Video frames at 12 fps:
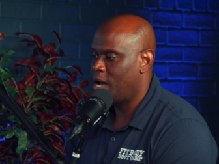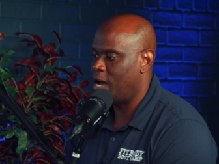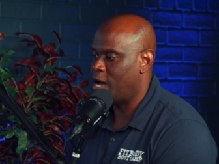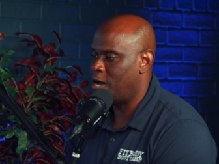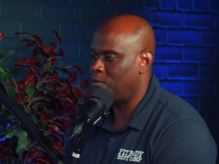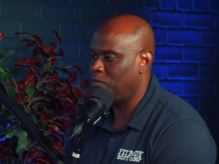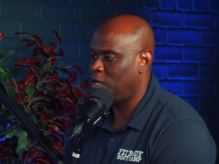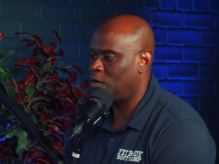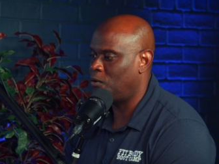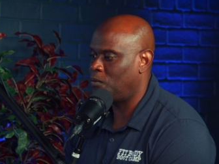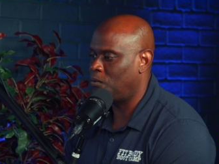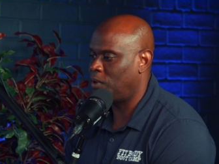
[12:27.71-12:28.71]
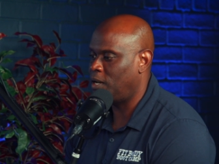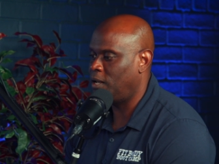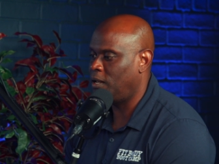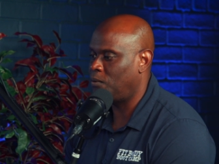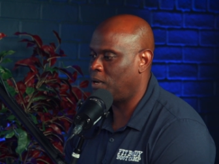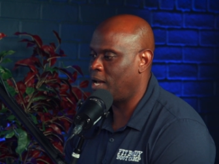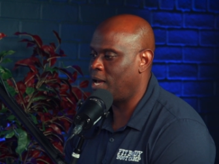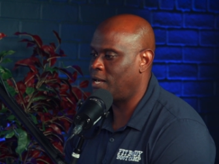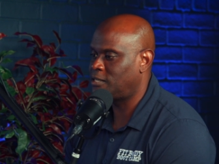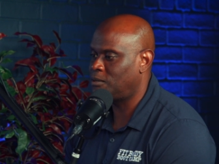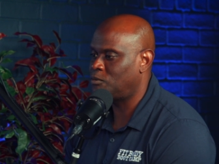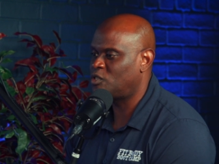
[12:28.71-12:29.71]
um, you know when i when i
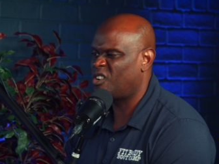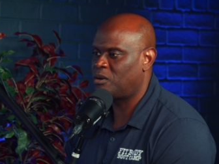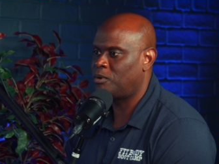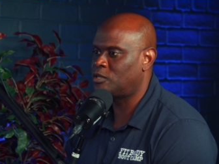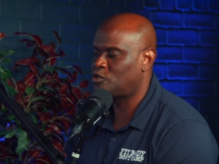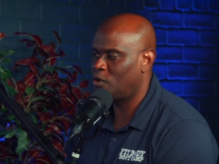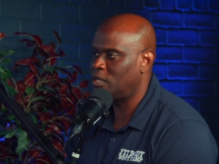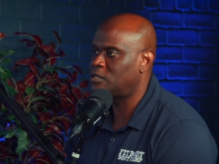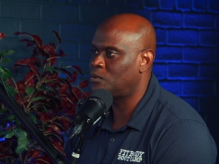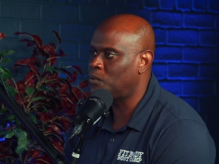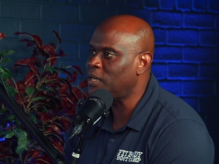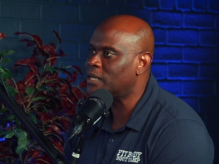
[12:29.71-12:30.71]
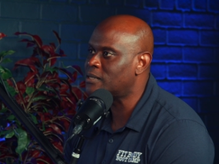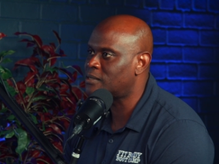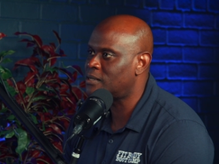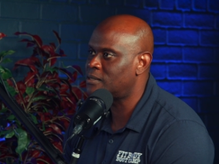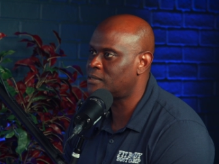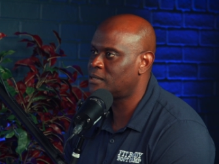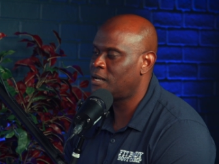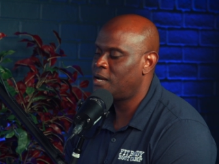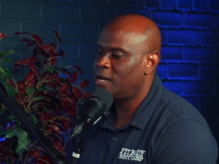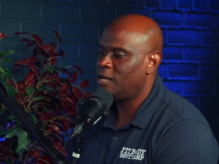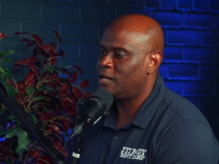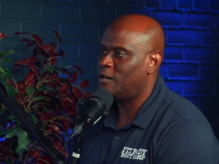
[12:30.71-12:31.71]
asked them to talk about strengths and weaknesses
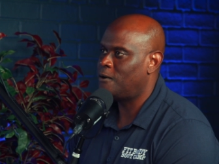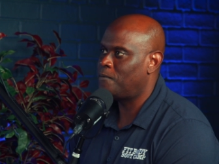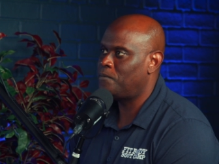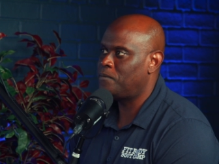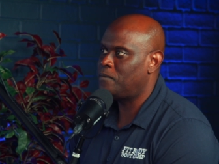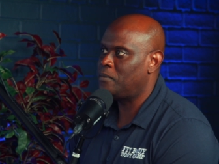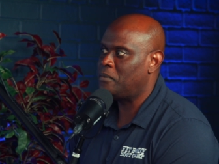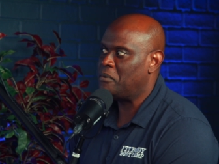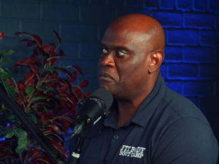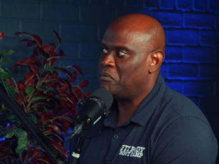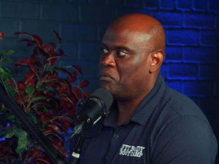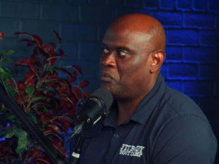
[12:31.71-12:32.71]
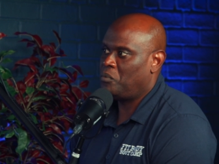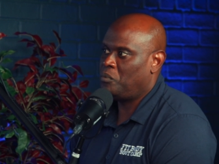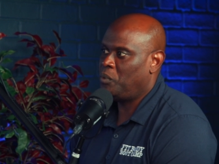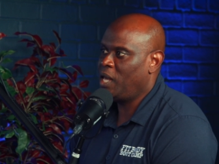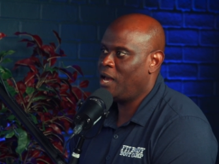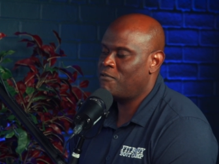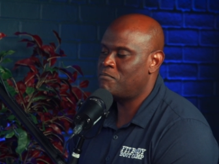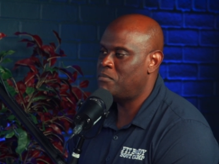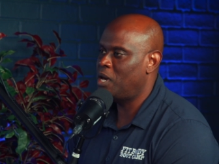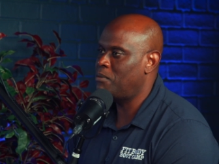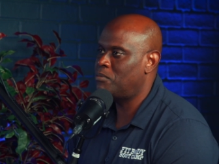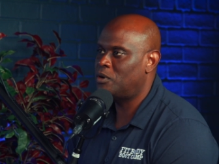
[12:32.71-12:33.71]
you know we have
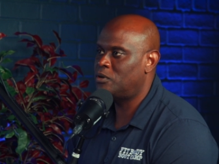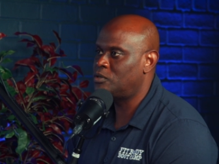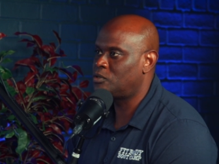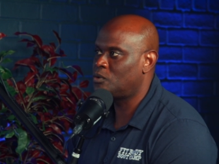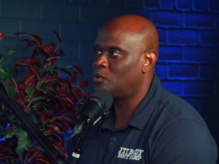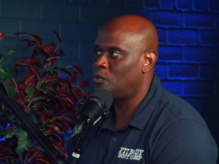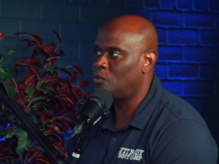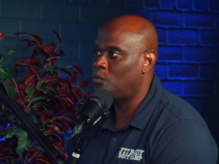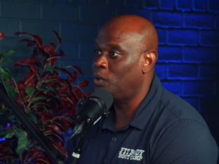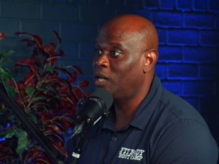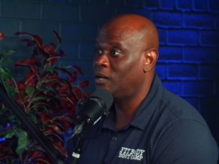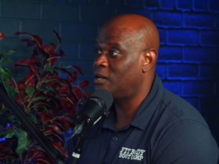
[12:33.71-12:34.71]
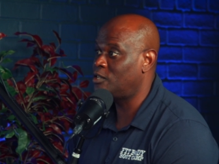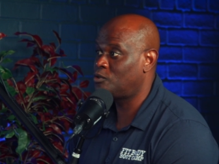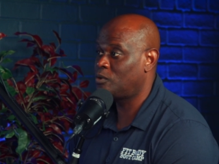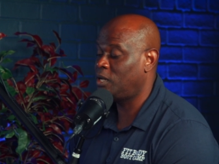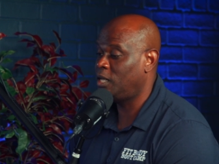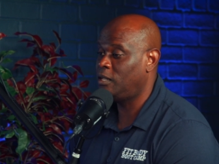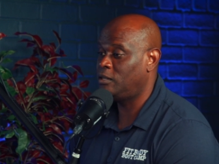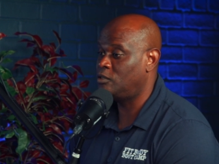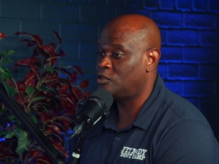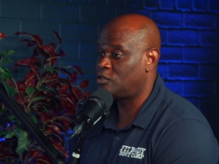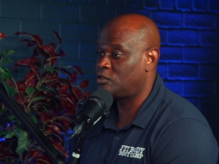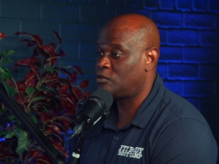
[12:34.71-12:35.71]
members who we literally
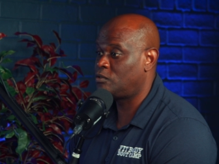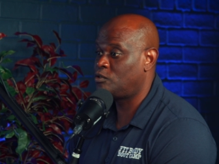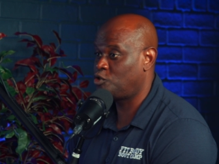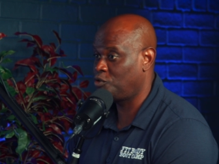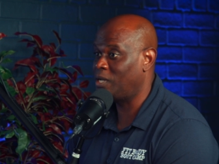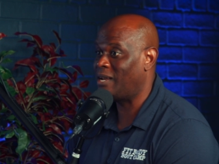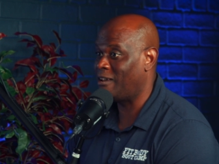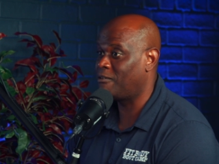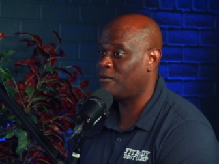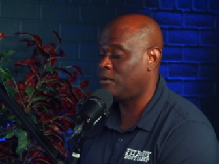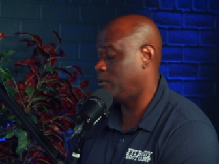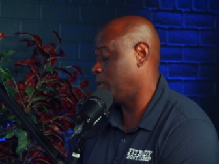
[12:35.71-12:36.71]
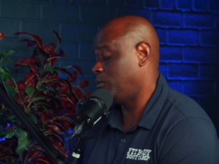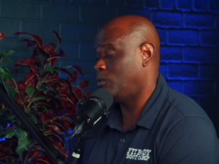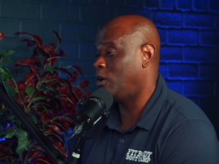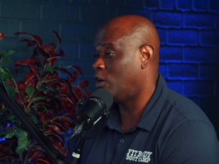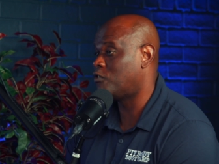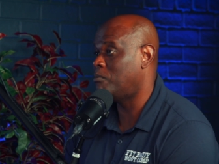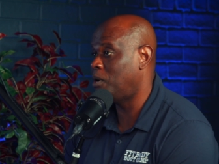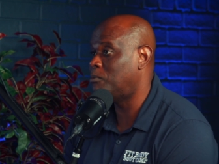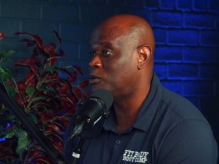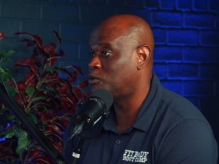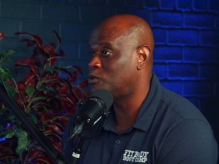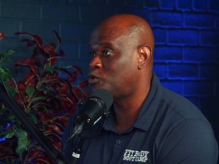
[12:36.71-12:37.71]
just treat like well, all of our
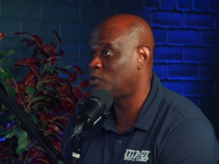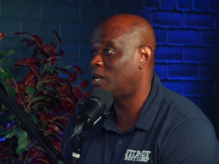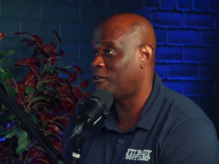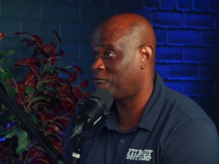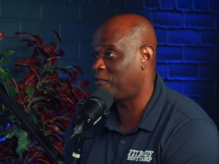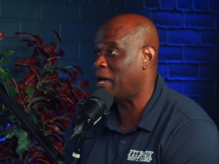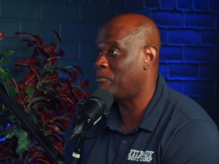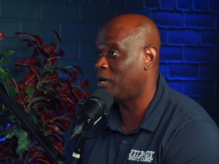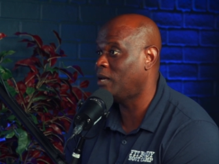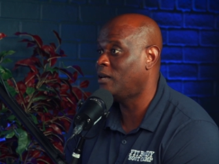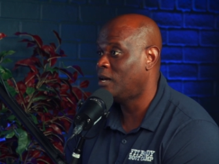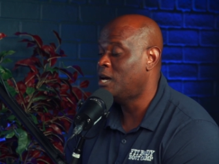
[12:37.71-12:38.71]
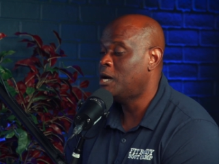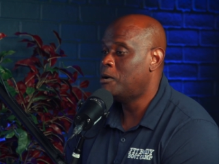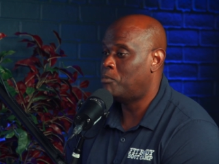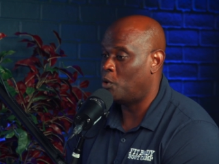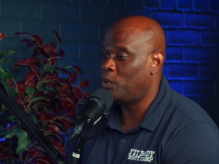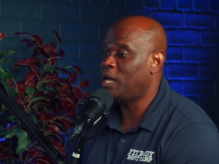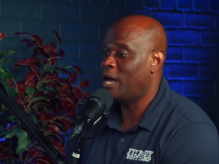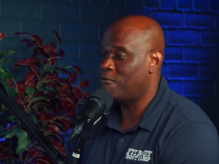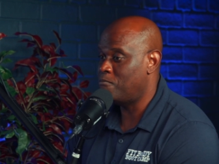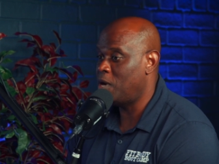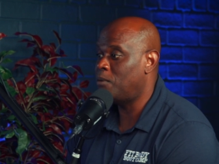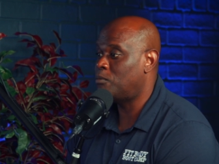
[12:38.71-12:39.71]
members we treat like family. Yeah. But we have
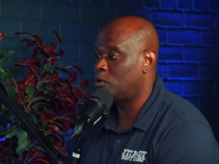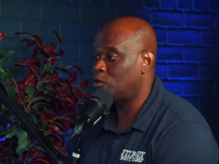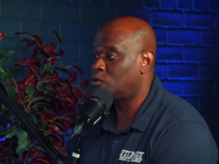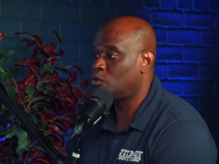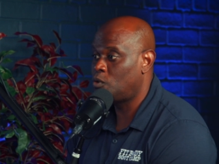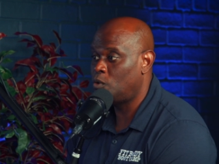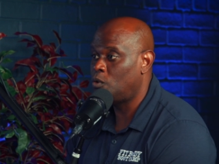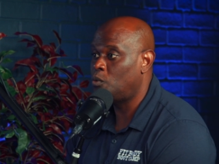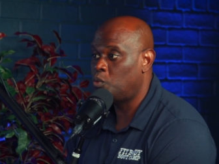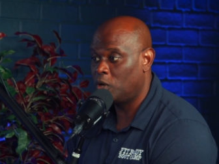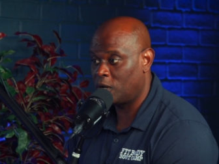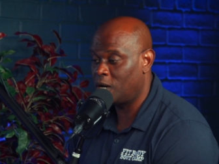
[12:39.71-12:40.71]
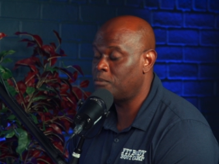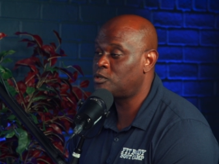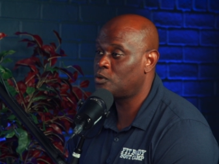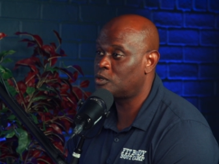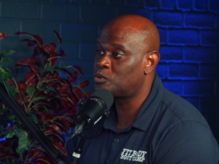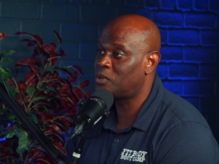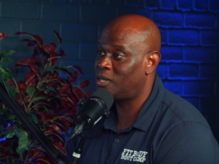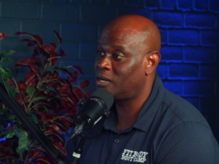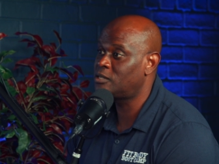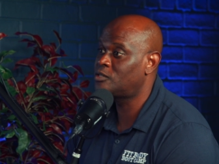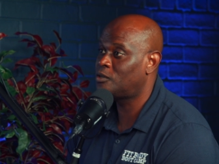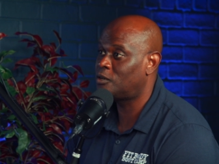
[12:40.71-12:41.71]
members who will come to us with their
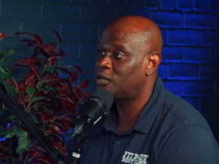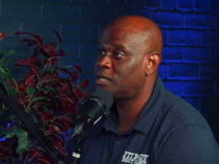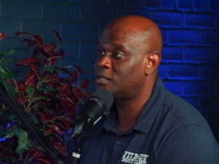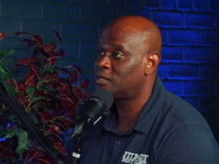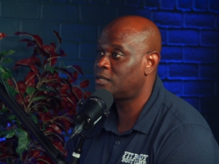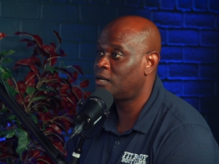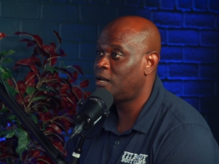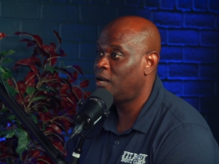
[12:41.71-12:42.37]
stories